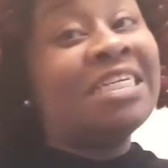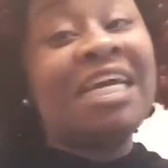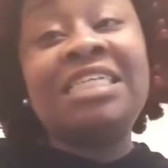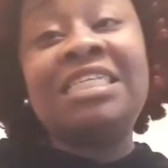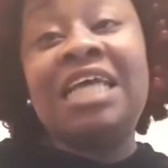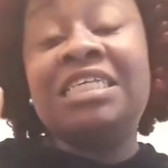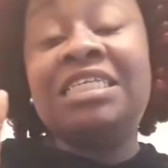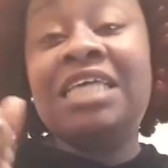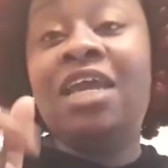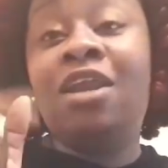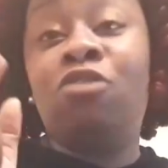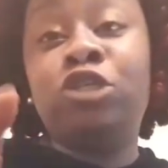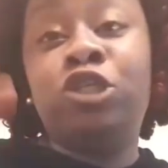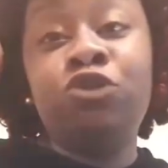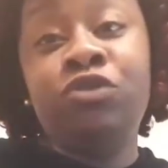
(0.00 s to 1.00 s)
As they say,
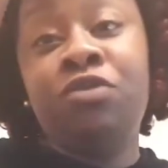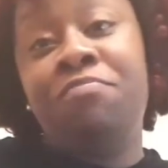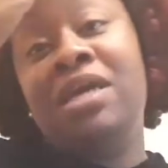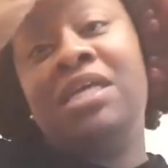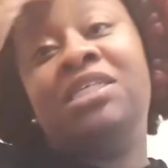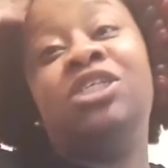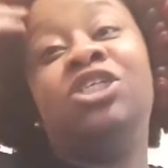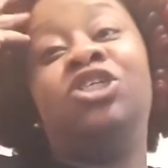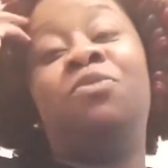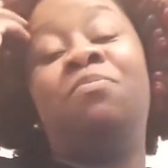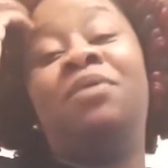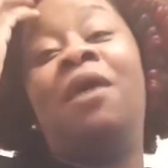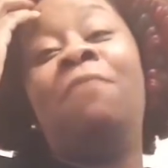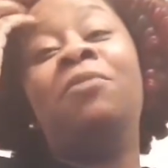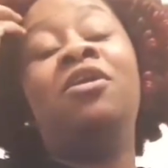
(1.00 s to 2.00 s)
don't shoot the messenger.
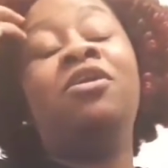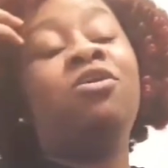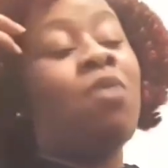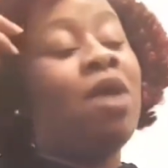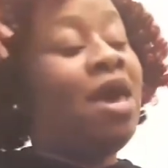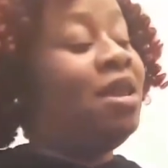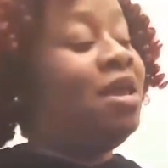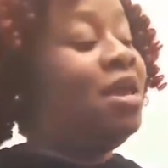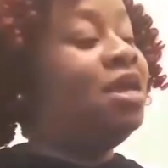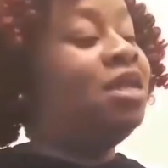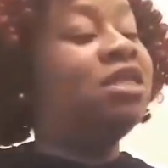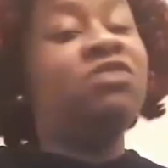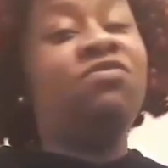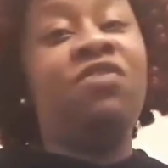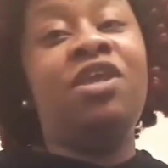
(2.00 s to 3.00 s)
But I'm going to go ahead and
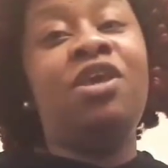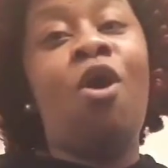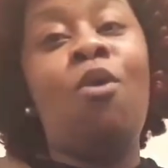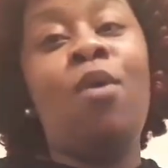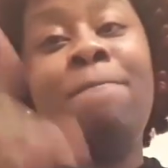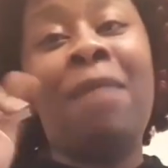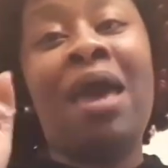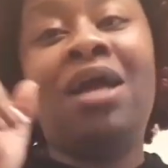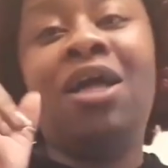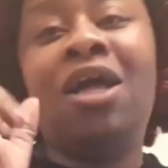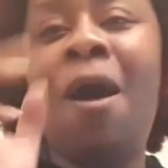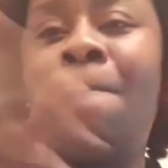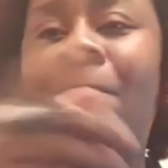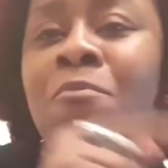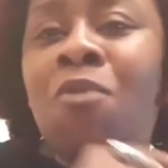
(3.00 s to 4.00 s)
end this video and make a
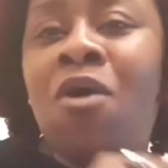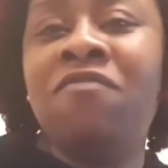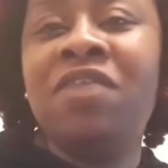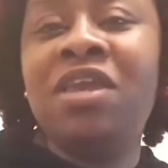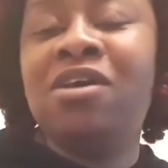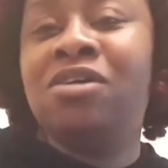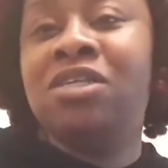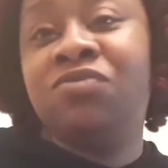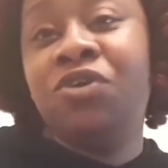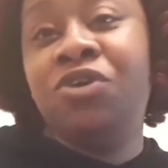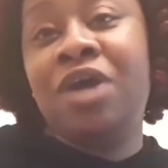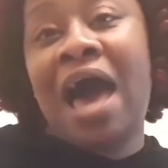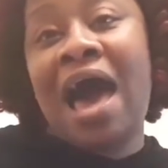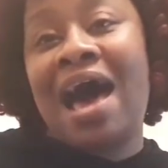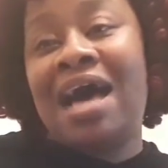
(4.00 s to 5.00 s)
couple more videos for
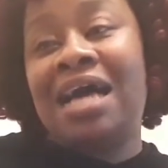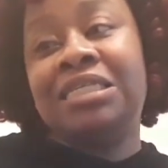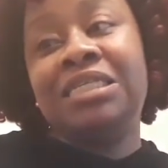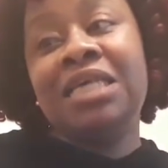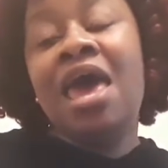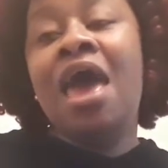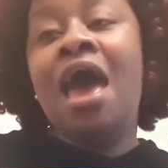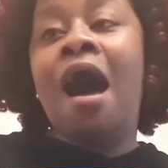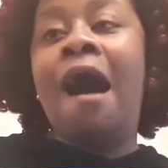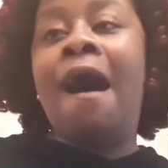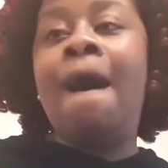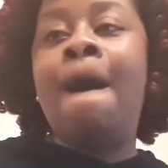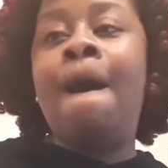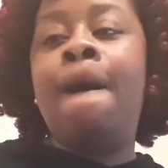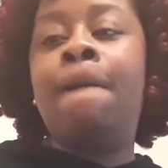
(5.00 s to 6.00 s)
you guys.
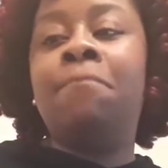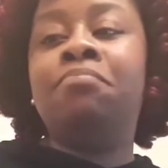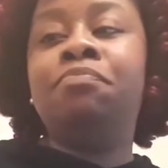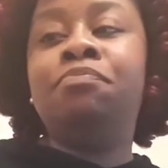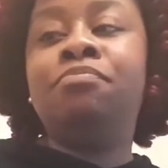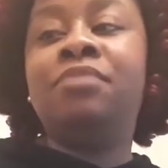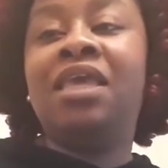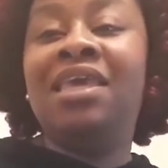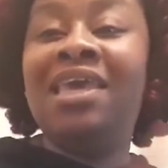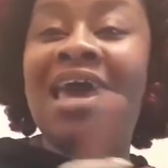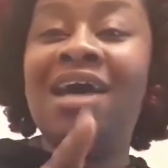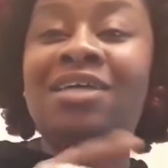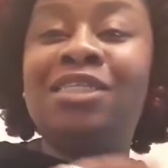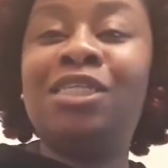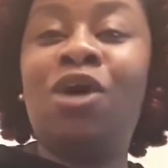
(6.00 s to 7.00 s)

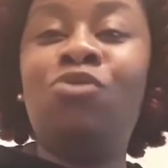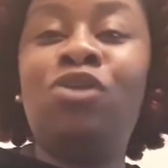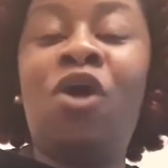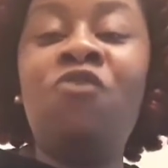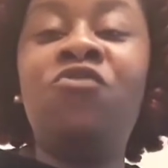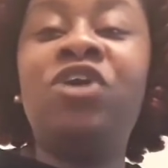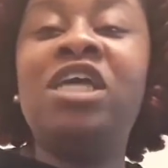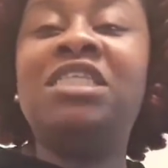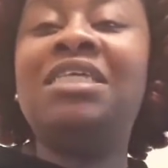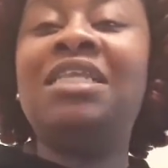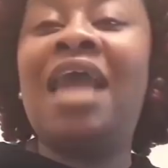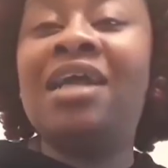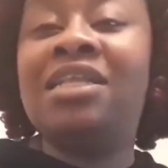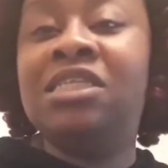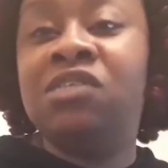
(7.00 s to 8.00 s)
Yeah, so don't forget to
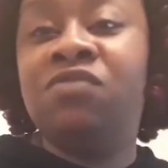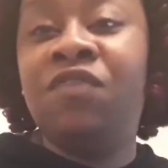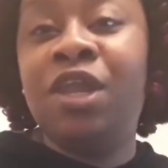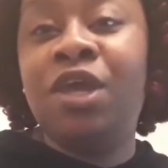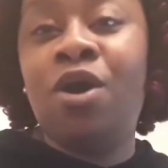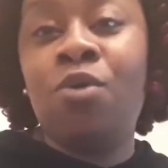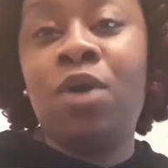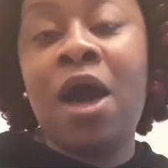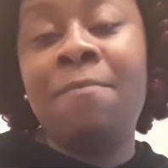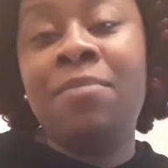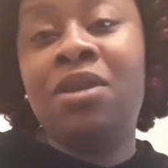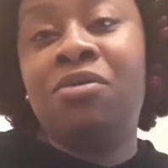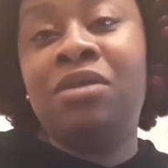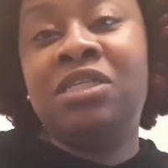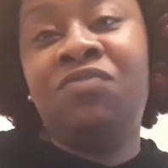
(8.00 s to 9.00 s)
like this video,
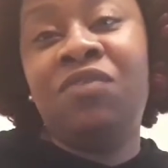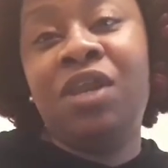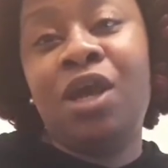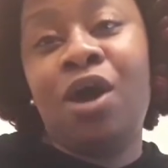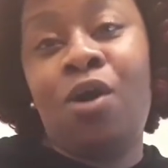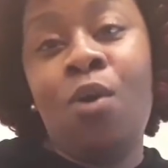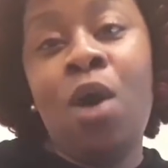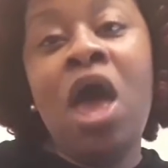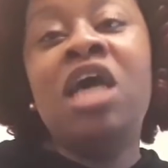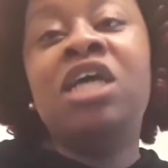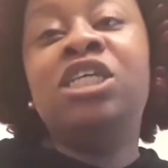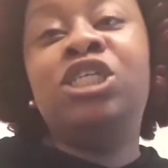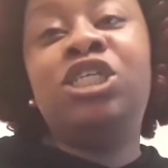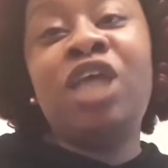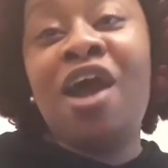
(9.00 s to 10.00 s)
comment on this video,
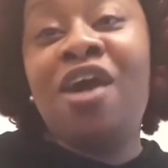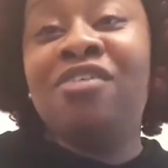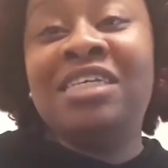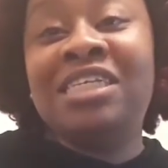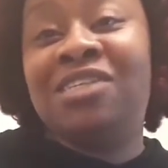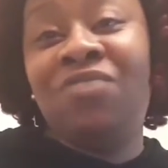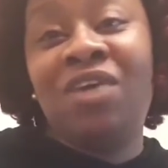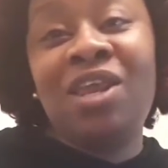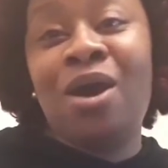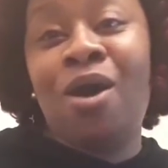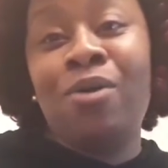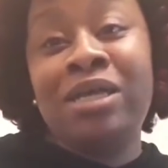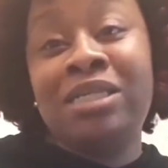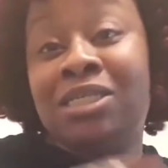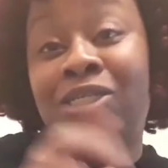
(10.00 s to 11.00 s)
share this
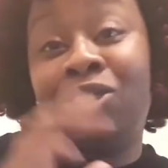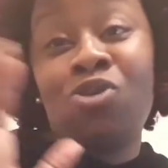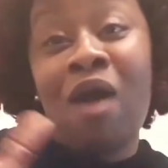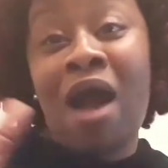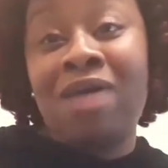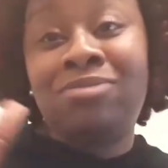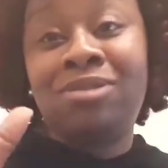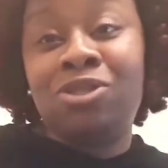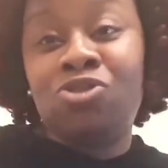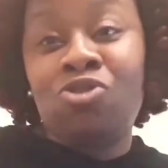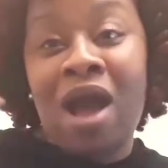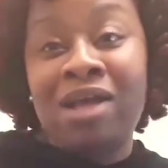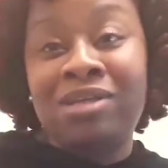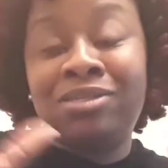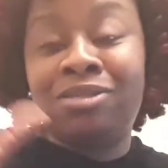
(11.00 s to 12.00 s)
video, and subscribe,
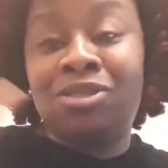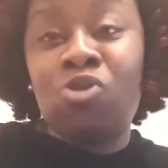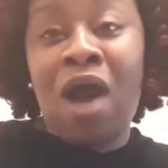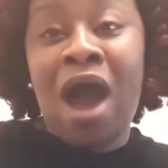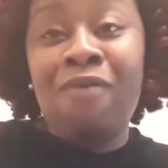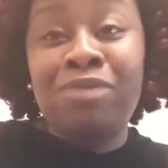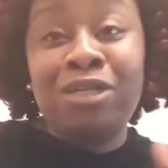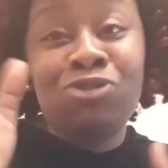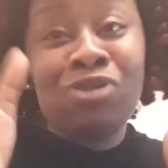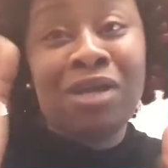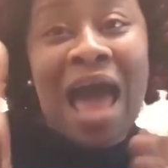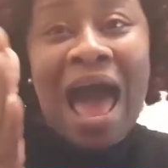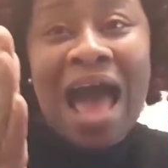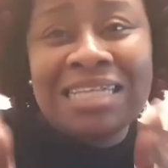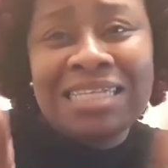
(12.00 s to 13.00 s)
what you
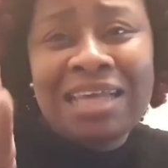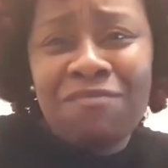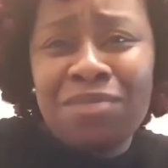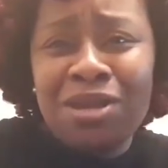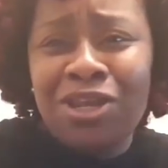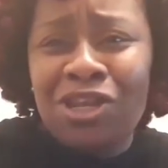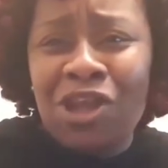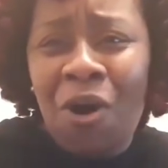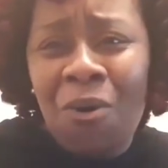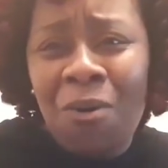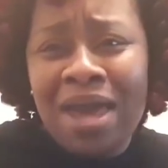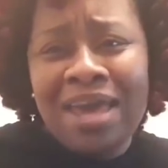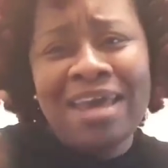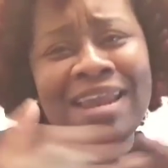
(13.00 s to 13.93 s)
guys have been doing.